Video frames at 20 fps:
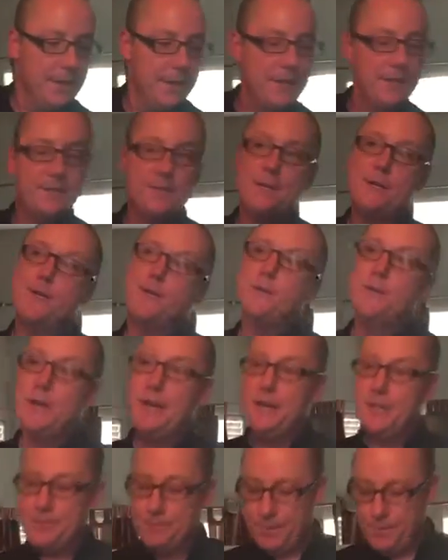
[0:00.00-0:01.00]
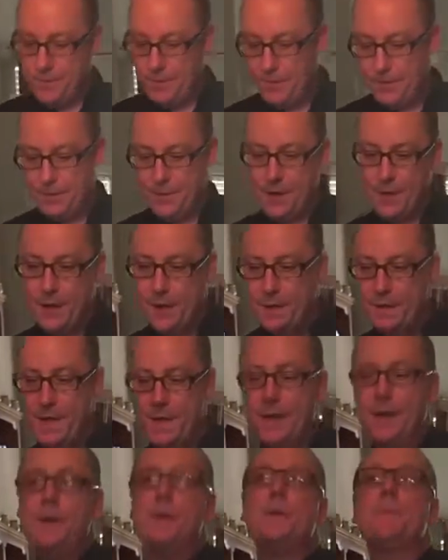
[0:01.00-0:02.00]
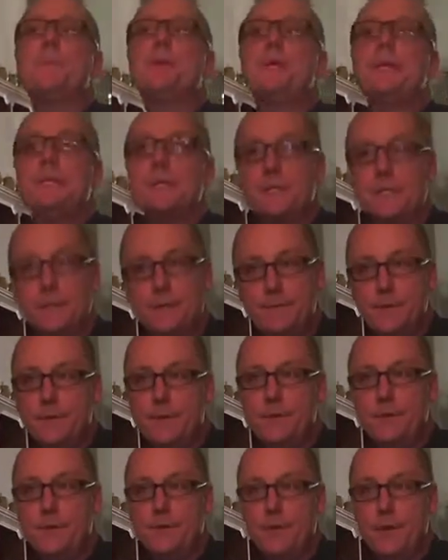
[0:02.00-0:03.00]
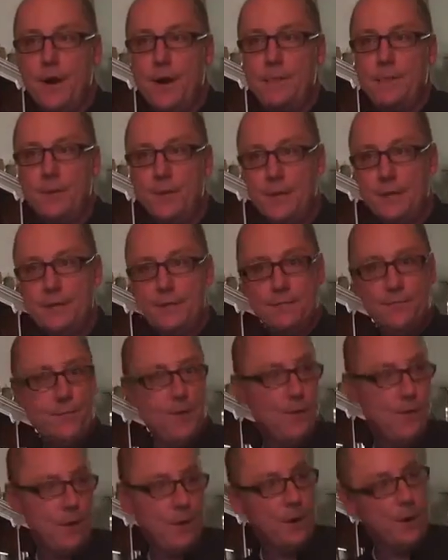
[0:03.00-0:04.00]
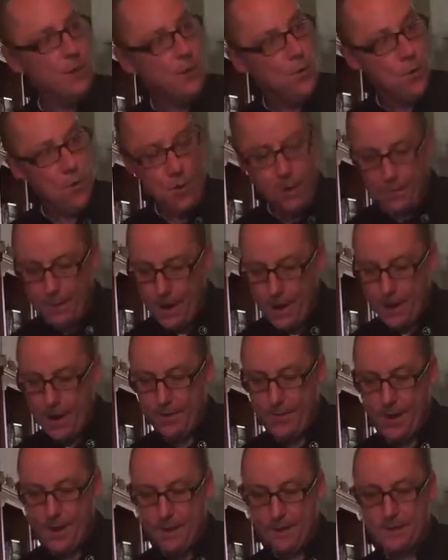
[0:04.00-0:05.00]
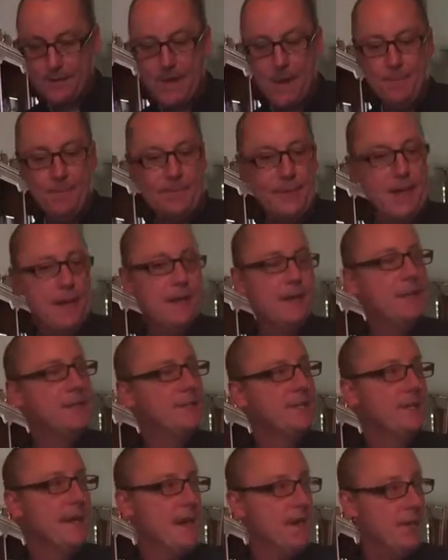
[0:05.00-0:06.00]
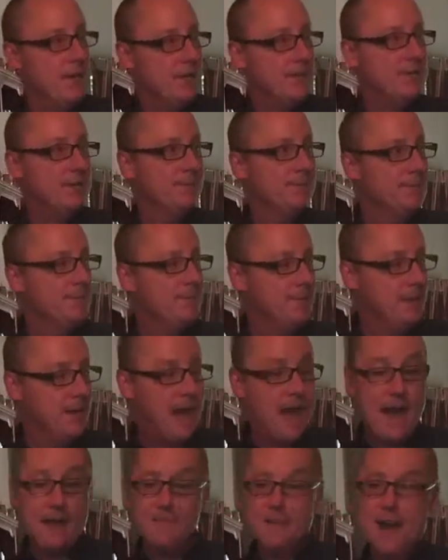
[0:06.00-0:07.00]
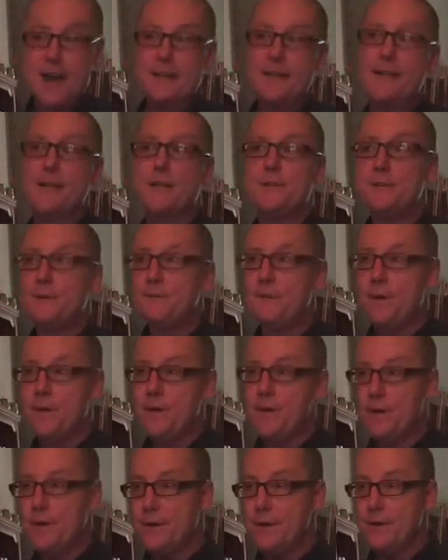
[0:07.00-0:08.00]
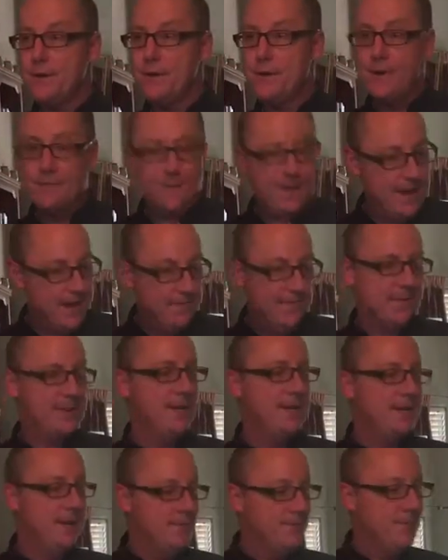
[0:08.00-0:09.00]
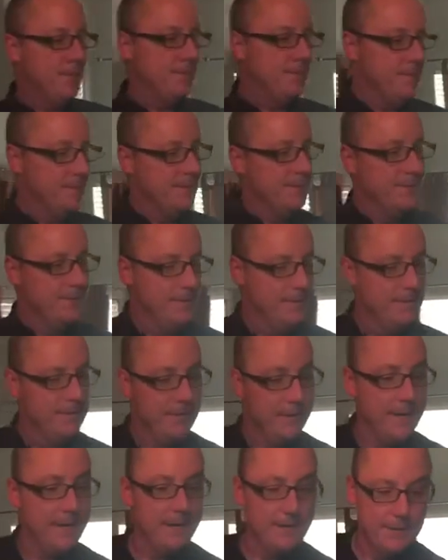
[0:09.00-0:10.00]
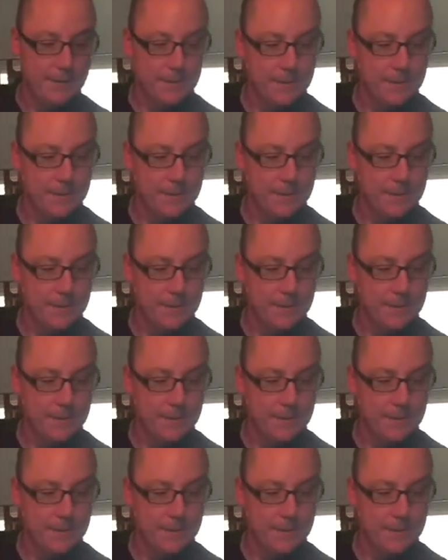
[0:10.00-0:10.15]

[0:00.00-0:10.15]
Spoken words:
It's interchangeable with the other pieces of the cookware. I'm putting the 4-quart pot right on top of that. Isn't that awesome? I've got an extra burner if I ever needed one. Yeah.